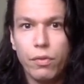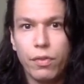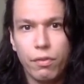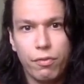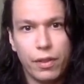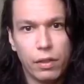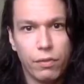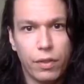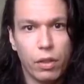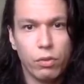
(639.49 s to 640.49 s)
of the feel
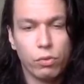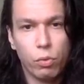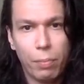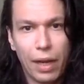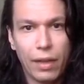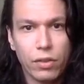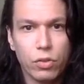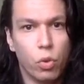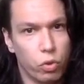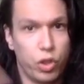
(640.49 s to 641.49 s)
of the overall band,
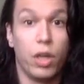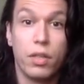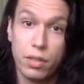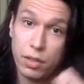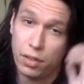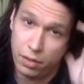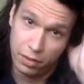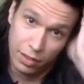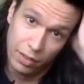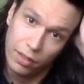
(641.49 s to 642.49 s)
not just
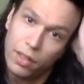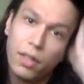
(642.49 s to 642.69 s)
the